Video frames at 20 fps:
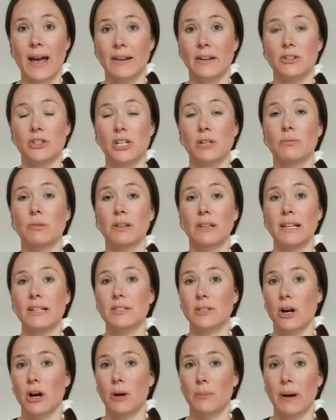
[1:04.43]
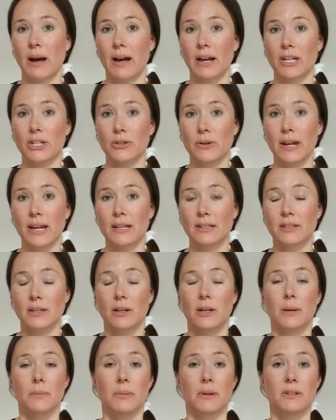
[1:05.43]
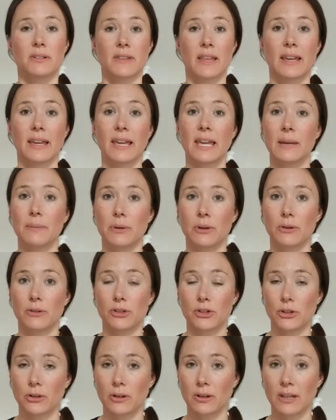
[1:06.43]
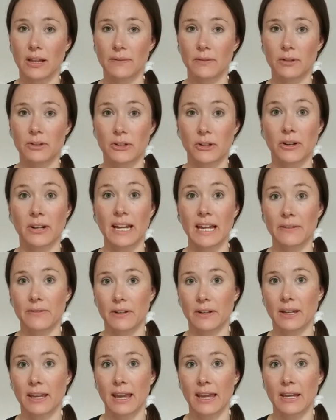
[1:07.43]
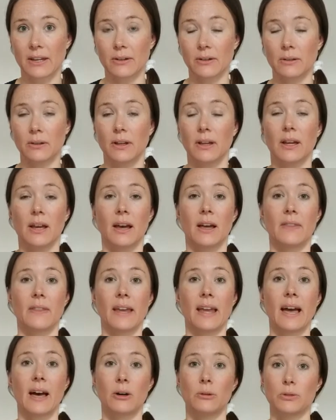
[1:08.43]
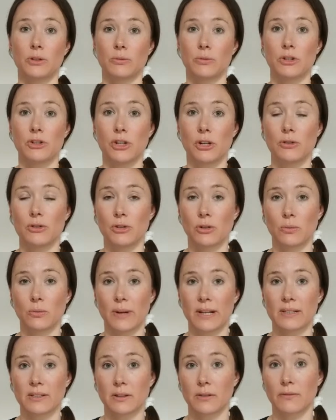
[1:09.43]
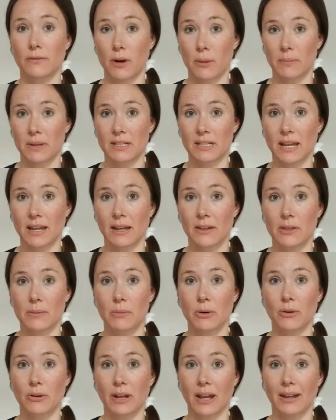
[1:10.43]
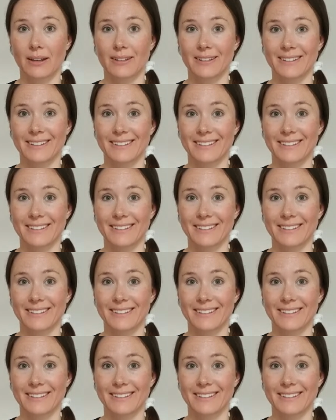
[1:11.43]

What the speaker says: energy release carbohydrate, because they keep your sugar levels on an even keel and they help to reduce your risk of vomiting in the morning.